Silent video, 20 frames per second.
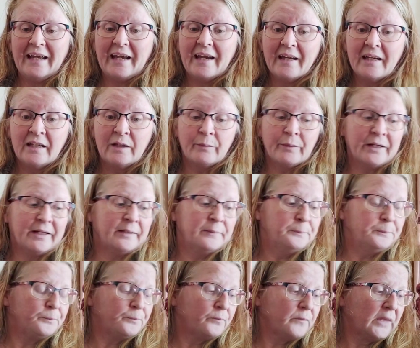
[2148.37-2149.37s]

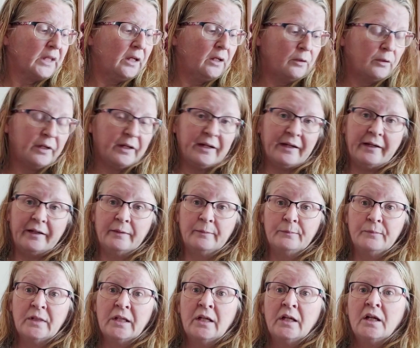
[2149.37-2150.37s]
anyway, okay,
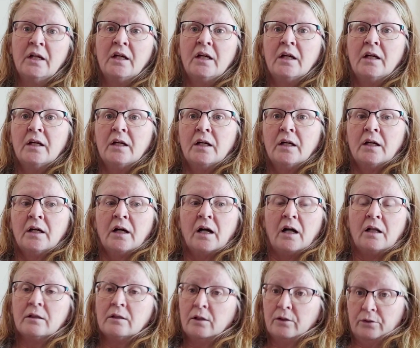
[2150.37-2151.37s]

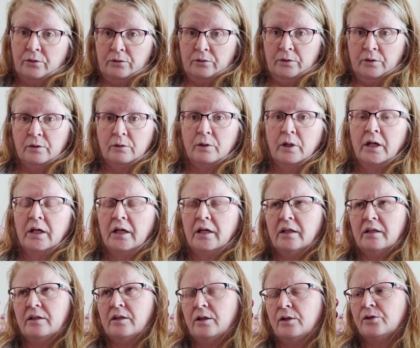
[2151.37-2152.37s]
I'll go through
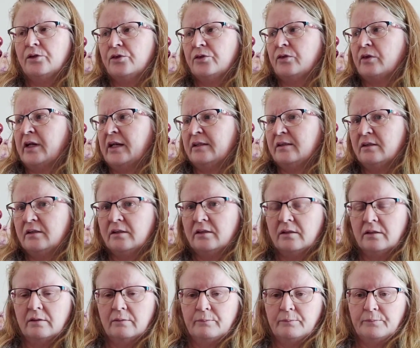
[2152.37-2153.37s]
those
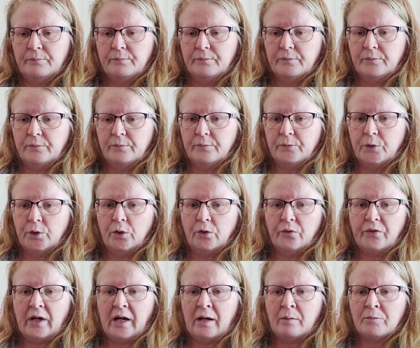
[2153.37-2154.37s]
threads
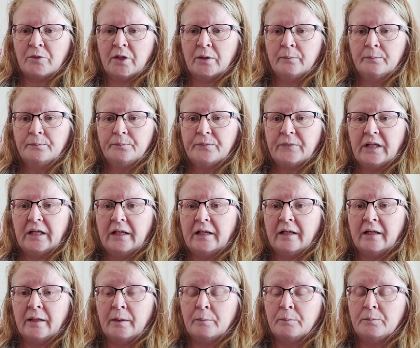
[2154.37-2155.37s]
off camera.
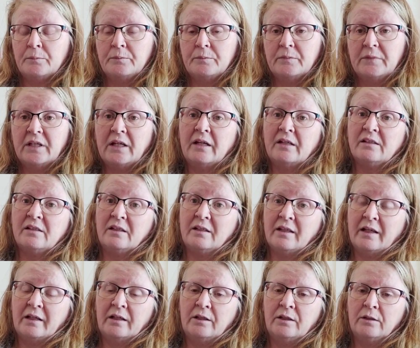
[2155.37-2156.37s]
Katie,
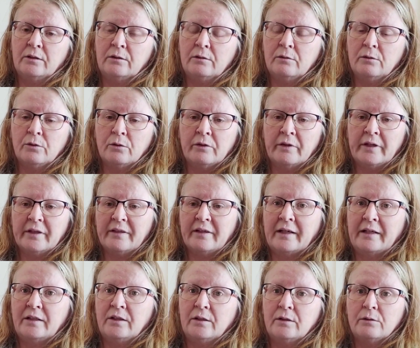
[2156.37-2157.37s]
thank you. Laura,
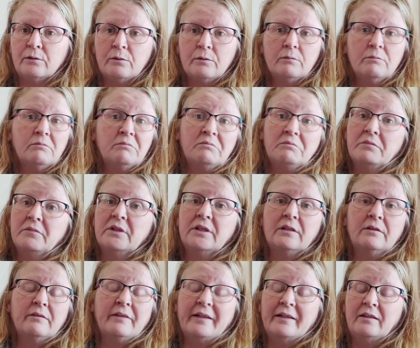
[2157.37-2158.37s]
thank you
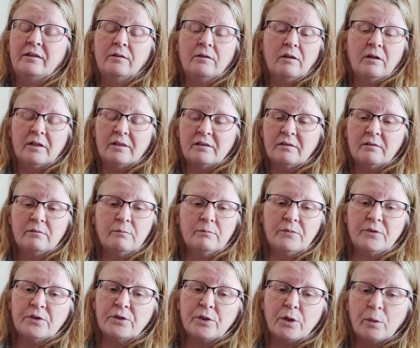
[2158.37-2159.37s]
guys
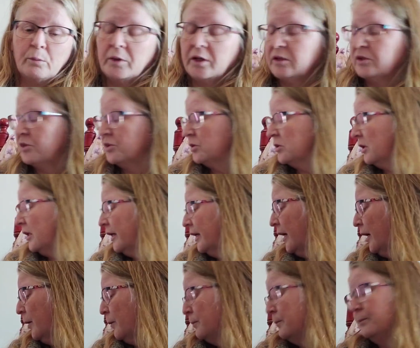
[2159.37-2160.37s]
so much.
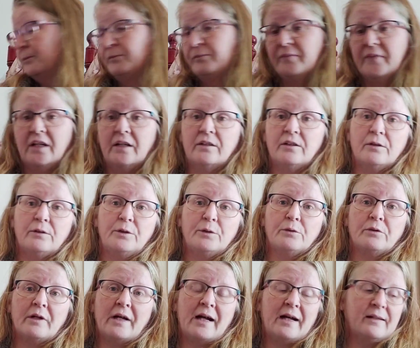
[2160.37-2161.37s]
I know
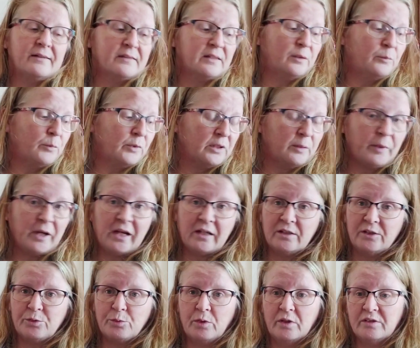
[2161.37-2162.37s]
you were asking where the
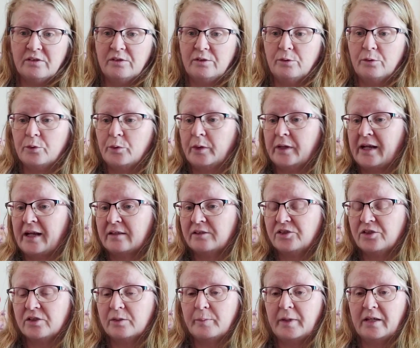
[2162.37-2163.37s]
package was and you were quite
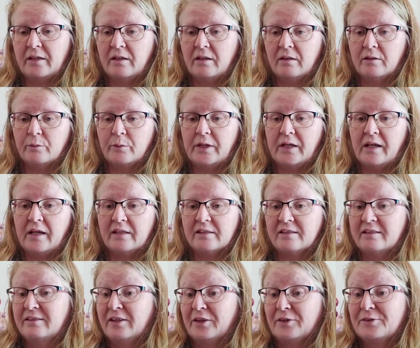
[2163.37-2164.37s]
anxious about it on the
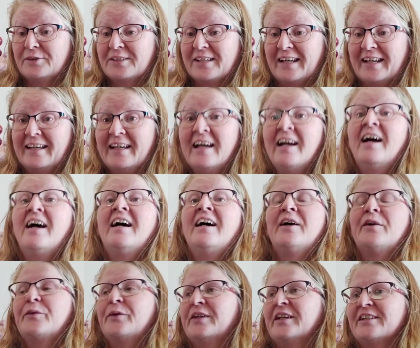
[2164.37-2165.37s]
weekend, so it was like,
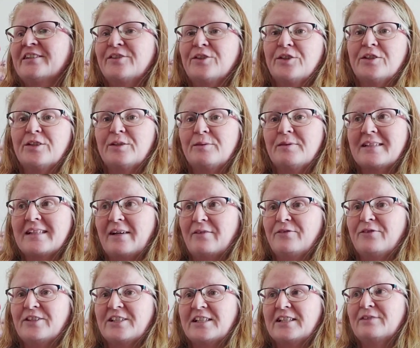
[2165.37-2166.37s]
when I saw that it was
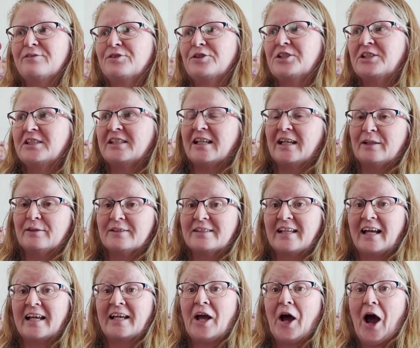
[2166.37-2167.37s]
out for delivery today, I was
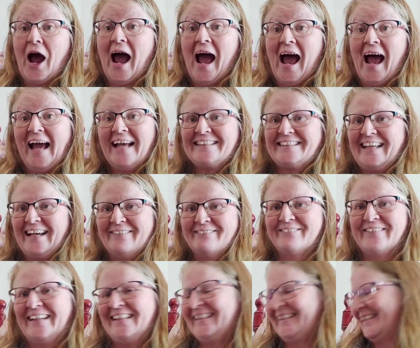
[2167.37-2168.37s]
like, I
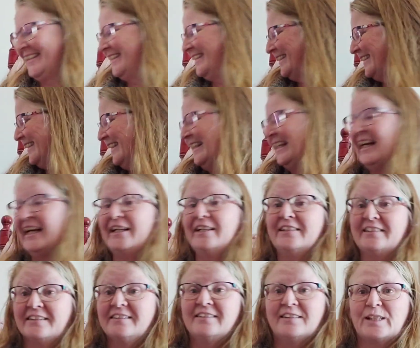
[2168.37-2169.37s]
can't wait to see.
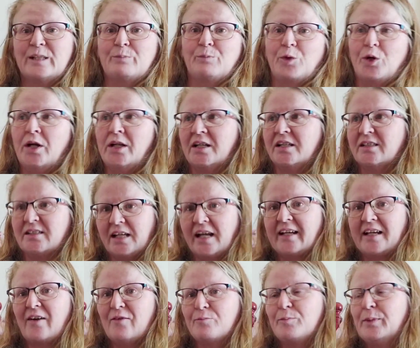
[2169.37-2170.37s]
And spoilers,
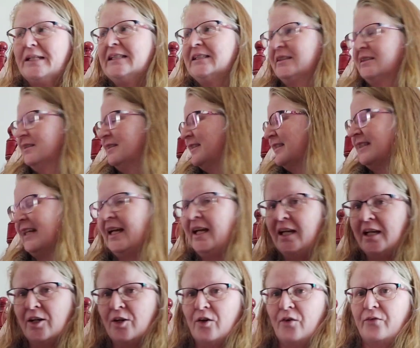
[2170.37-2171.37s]
like, I've been
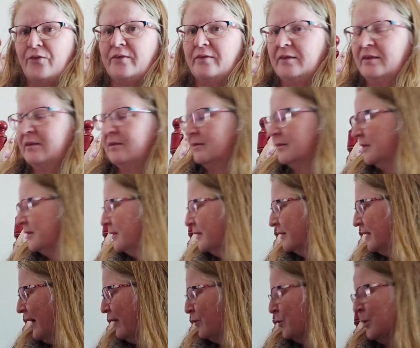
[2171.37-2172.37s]
staying off
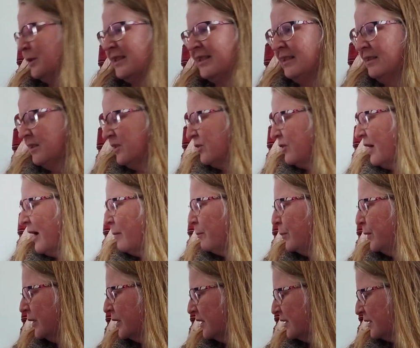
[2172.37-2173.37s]
everyone's Instagram
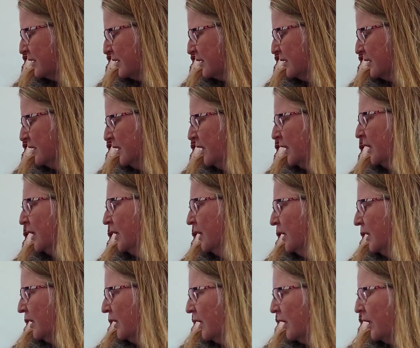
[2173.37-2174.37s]
because,
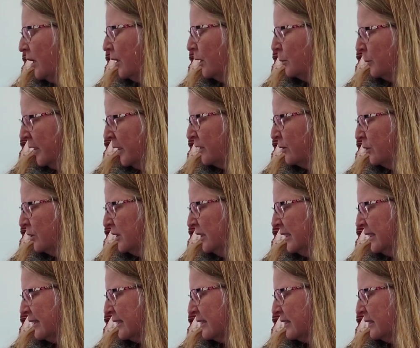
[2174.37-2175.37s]
oh my
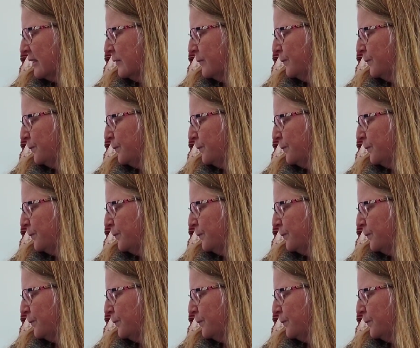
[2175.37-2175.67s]
goodness,